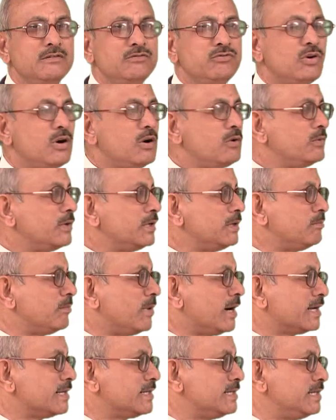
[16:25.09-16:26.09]
forward
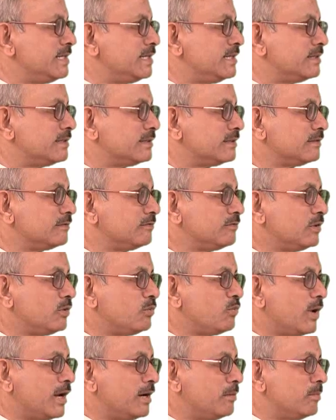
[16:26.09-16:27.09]
margins for
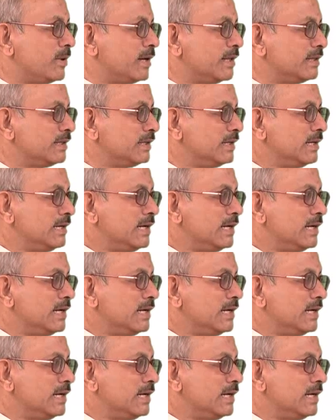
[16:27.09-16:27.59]
1 month,